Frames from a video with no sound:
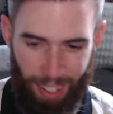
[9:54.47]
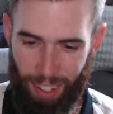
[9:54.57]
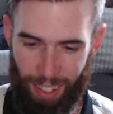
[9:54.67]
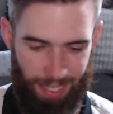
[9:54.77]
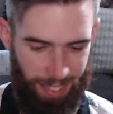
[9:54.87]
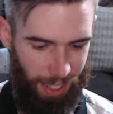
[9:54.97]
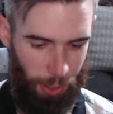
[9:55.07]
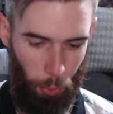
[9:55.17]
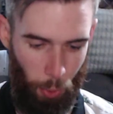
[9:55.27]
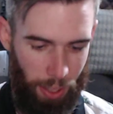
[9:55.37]
it's
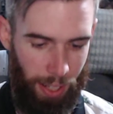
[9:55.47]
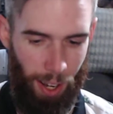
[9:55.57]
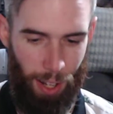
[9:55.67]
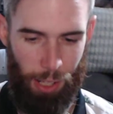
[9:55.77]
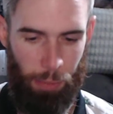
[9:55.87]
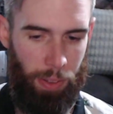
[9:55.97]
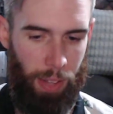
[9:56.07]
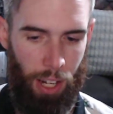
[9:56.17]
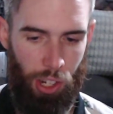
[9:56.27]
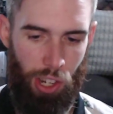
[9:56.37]
really awesome in
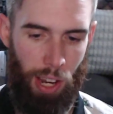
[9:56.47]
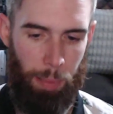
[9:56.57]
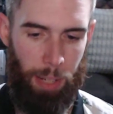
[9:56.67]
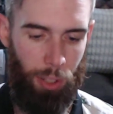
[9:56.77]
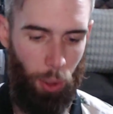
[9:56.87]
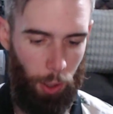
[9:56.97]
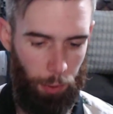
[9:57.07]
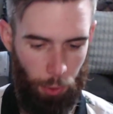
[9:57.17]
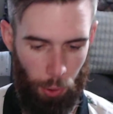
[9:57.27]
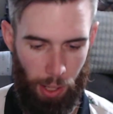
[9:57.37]
that jammy dark
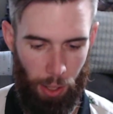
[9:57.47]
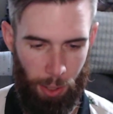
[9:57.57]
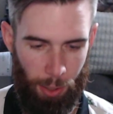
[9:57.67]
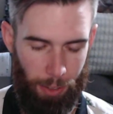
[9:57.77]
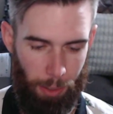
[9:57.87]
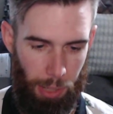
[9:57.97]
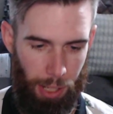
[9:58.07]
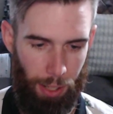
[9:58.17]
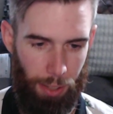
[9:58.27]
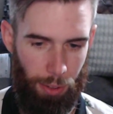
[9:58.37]
fruit character in the
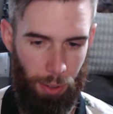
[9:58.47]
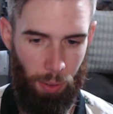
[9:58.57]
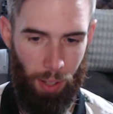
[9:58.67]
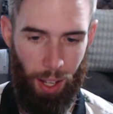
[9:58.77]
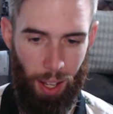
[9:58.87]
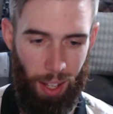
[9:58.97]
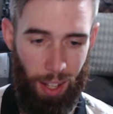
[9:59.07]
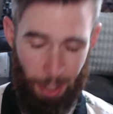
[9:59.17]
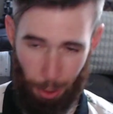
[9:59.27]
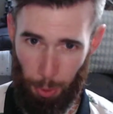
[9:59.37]
peanuts. So
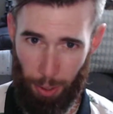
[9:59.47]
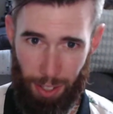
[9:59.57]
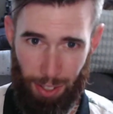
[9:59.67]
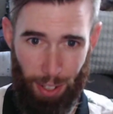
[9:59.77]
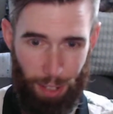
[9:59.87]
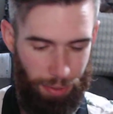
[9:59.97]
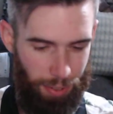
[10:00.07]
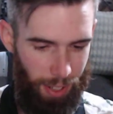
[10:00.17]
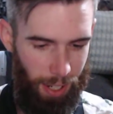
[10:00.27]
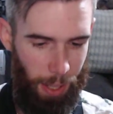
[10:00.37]
This is really good stuff.
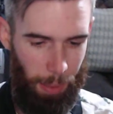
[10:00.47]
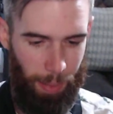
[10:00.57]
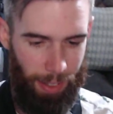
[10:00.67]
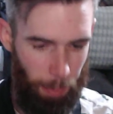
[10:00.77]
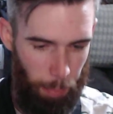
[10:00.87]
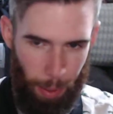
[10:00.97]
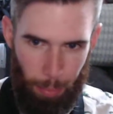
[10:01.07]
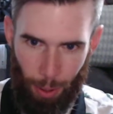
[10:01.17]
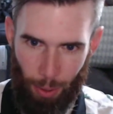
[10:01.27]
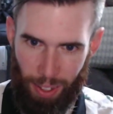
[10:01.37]
It's a bit
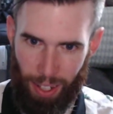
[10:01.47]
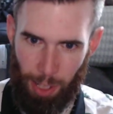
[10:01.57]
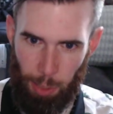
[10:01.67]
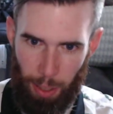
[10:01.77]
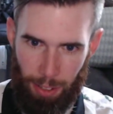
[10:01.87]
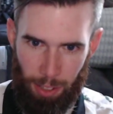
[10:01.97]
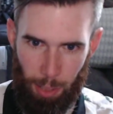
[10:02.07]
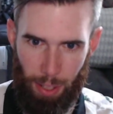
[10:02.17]
better than I expected, to be